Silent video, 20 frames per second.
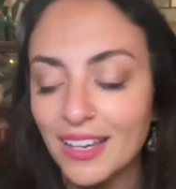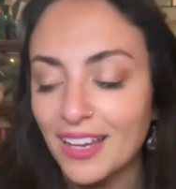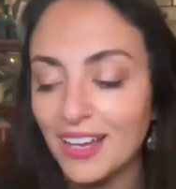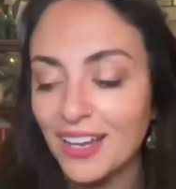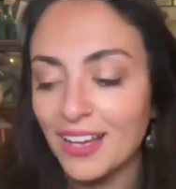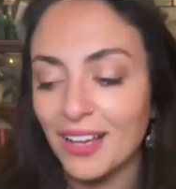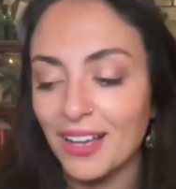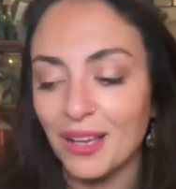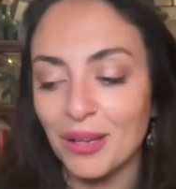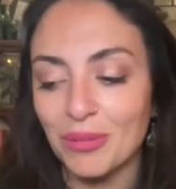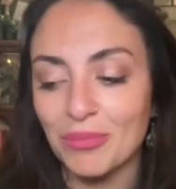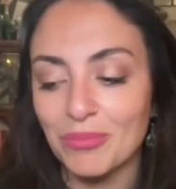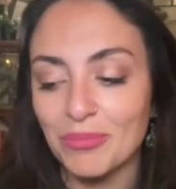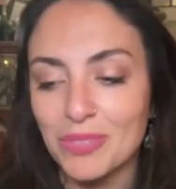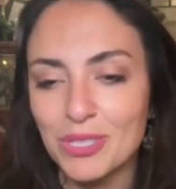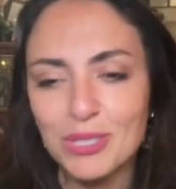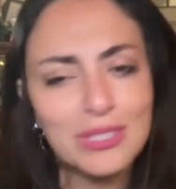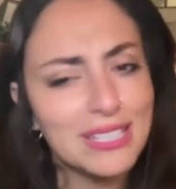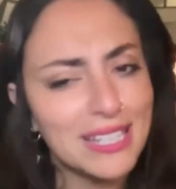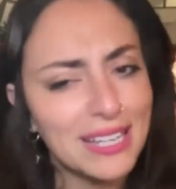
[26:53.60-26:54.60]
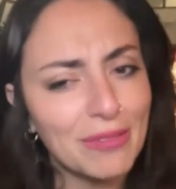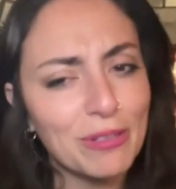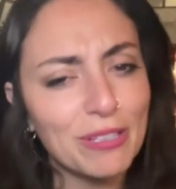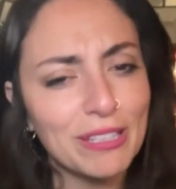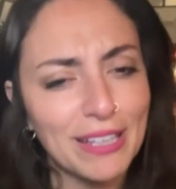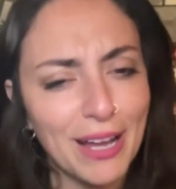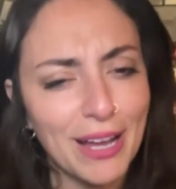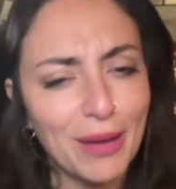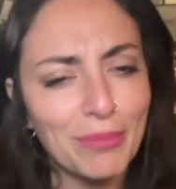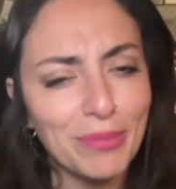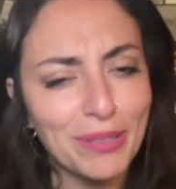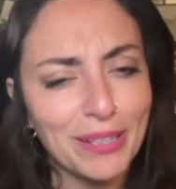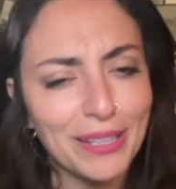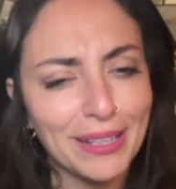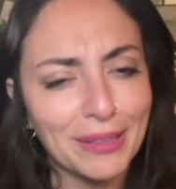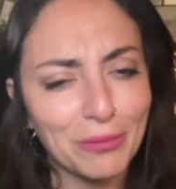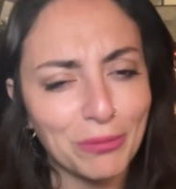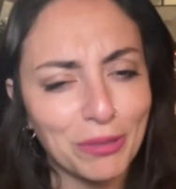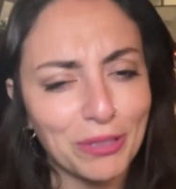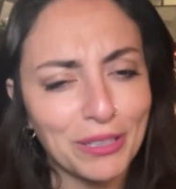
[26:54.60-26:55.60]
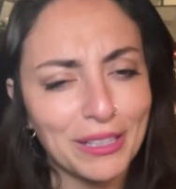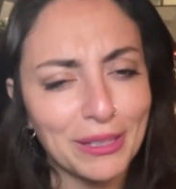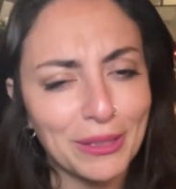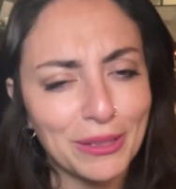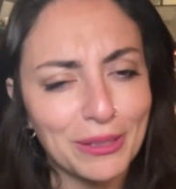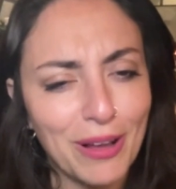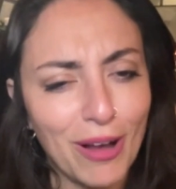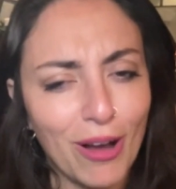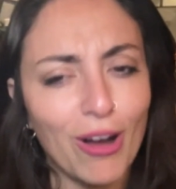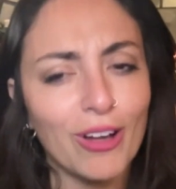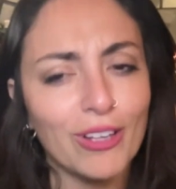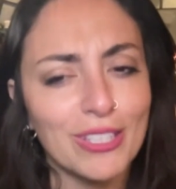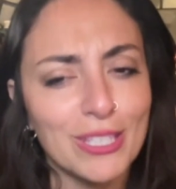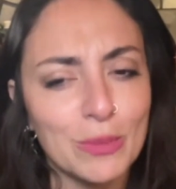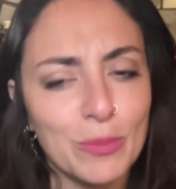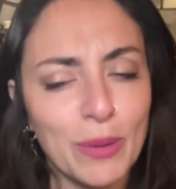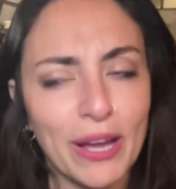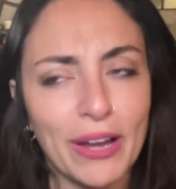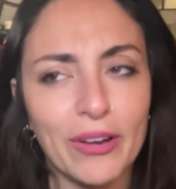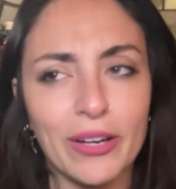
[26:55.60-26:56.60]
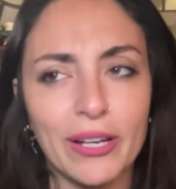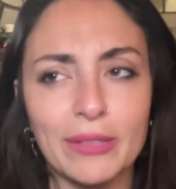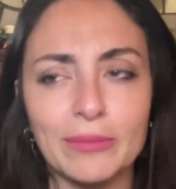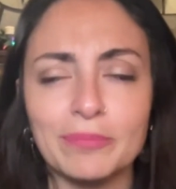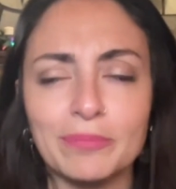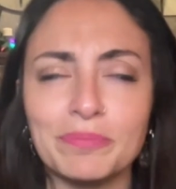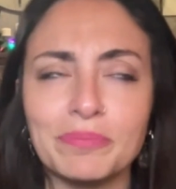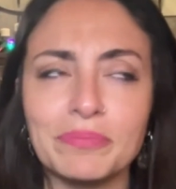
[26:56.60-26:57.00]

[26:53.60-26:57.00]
So it's like really humbling and really awe-inspiring.